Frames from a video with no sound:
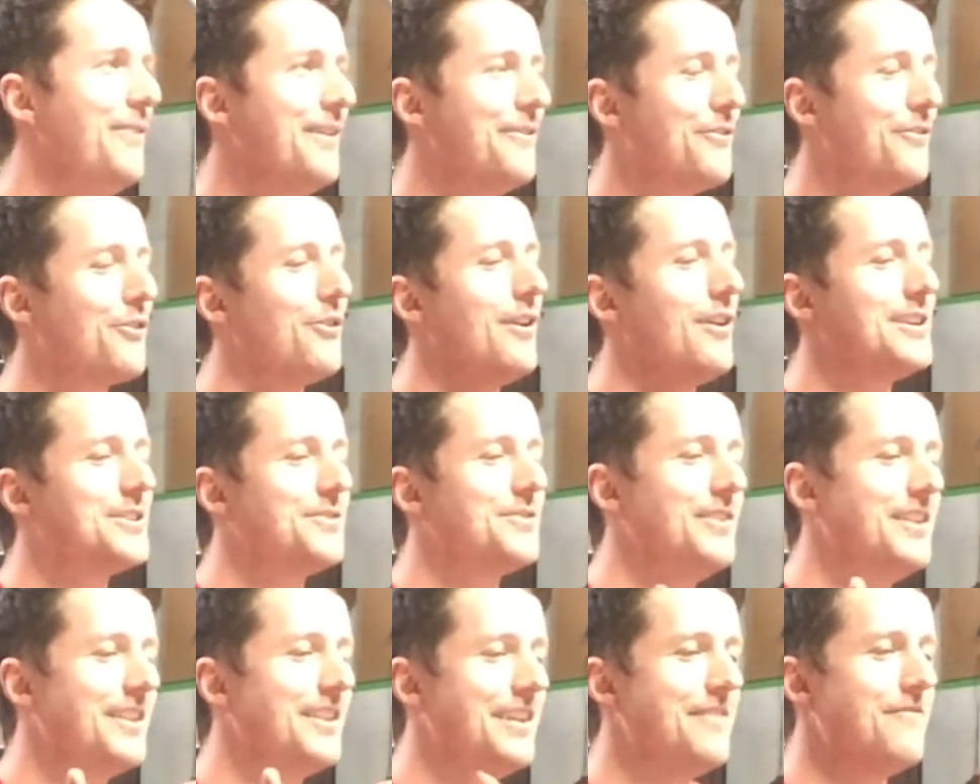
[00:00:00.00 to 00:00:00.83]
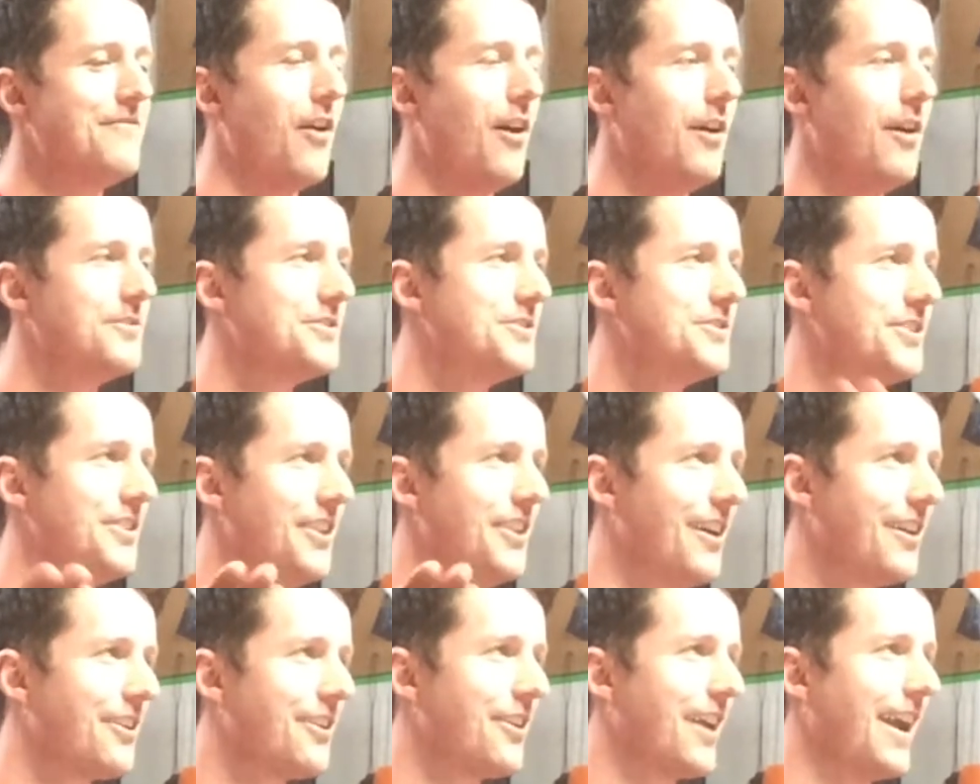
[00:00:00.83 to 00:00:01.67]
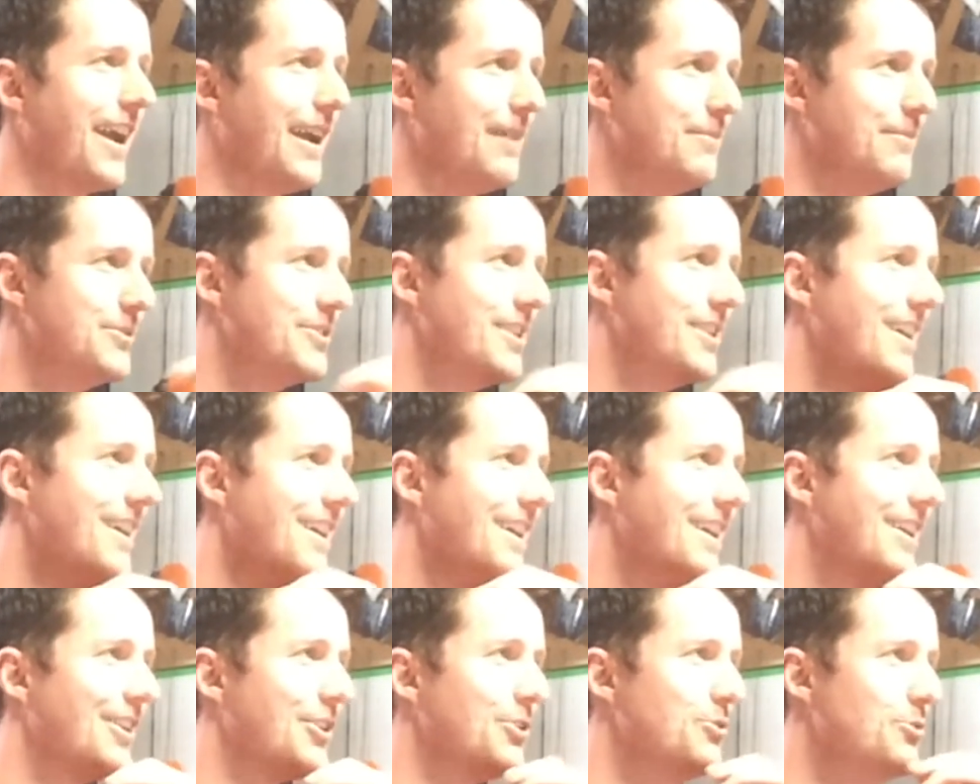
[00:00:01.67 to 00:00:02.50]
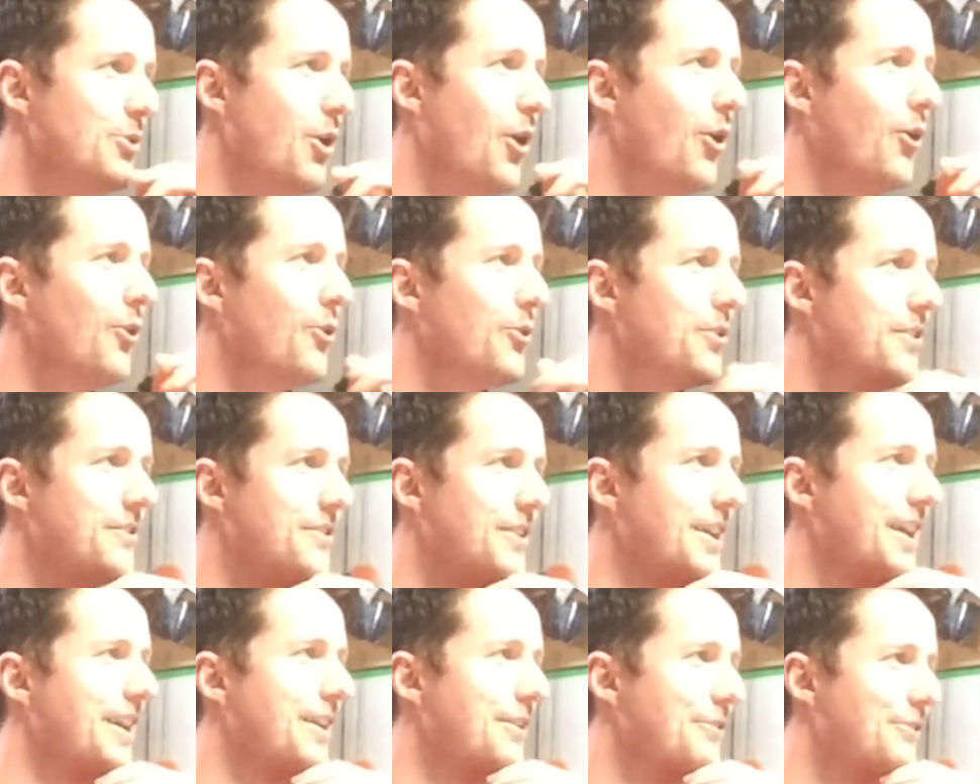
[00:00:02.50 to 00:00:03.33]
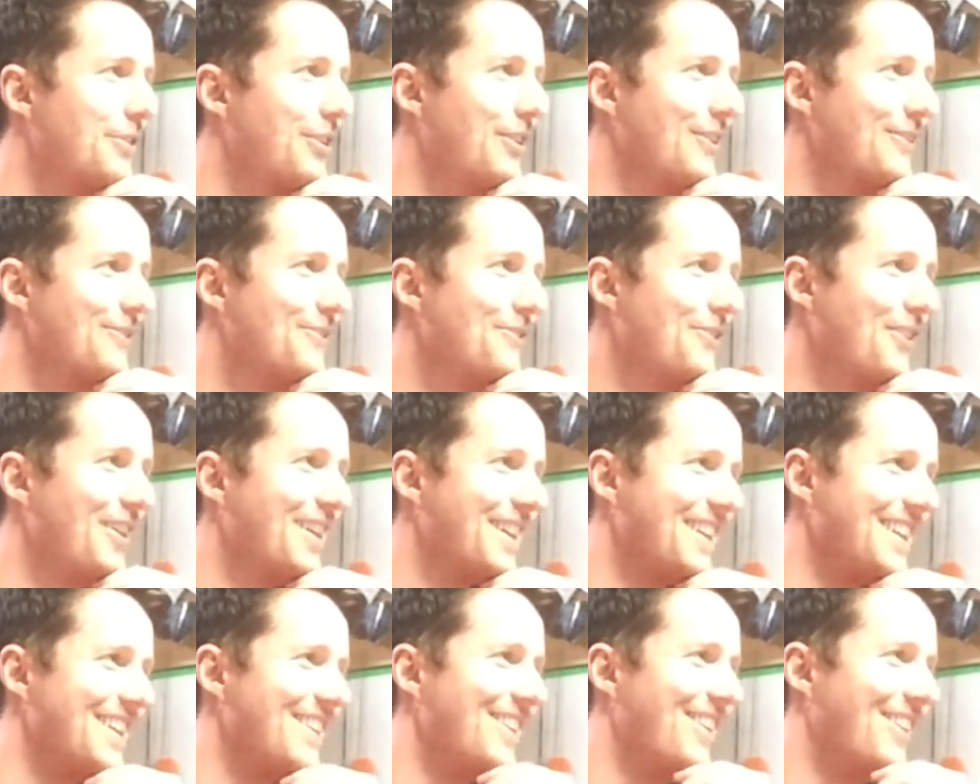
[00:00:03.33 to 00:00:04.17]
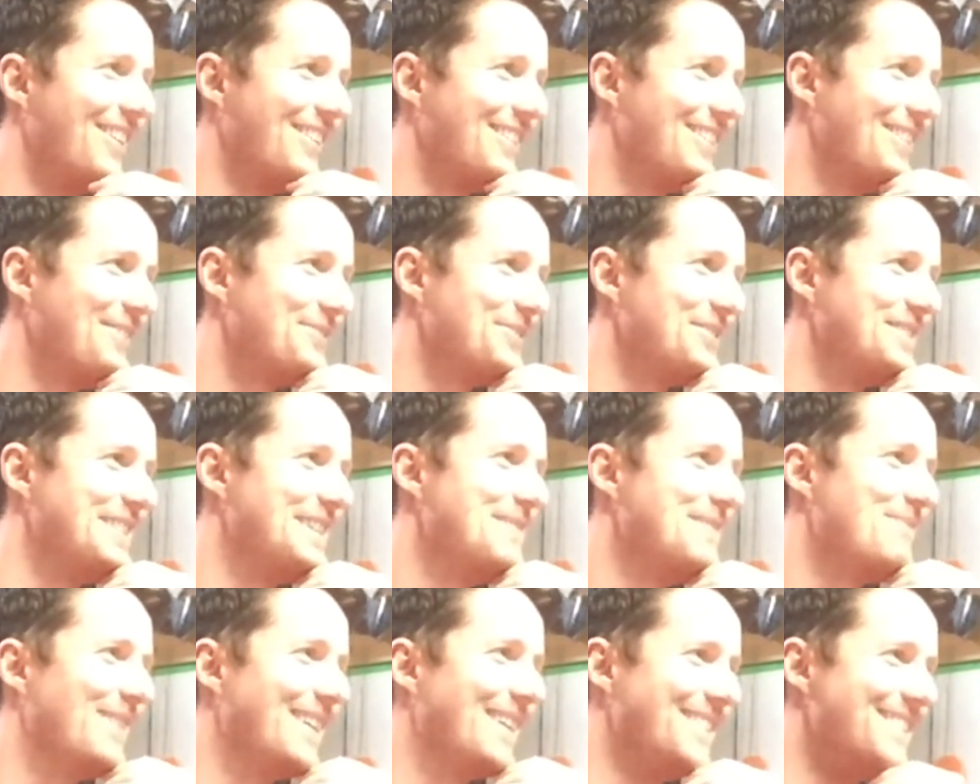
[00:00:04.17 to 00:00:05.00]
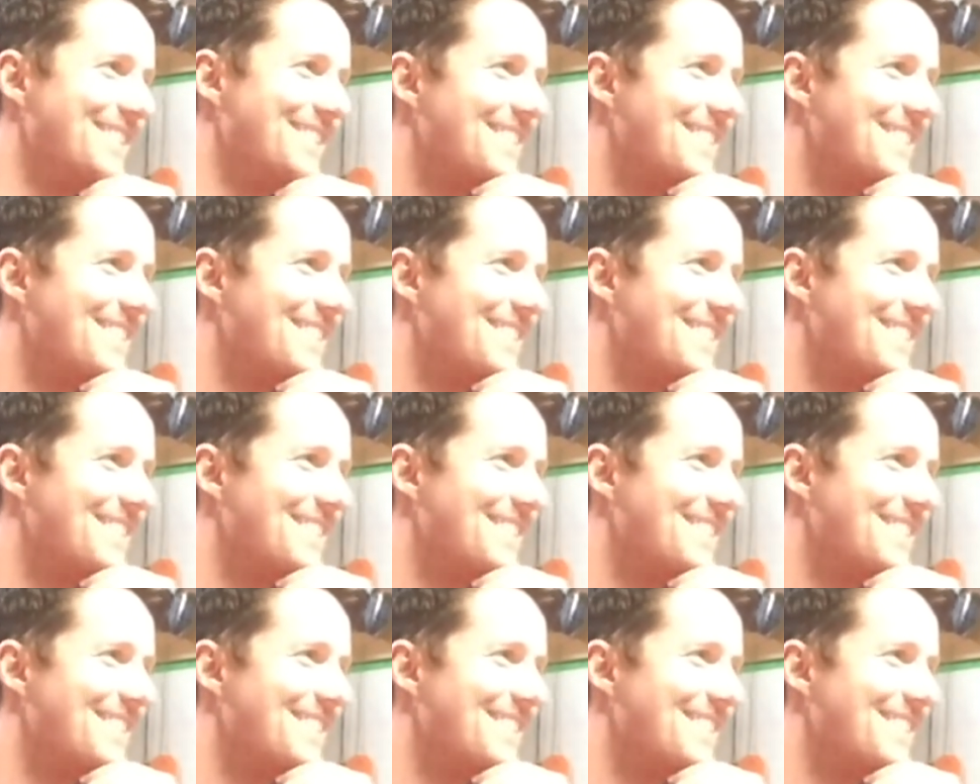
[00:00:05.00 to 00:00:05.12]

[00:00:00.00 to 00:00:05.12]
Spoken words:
If CrossFit evolves into the Hunger Games, you know that they've fucking gone off the deep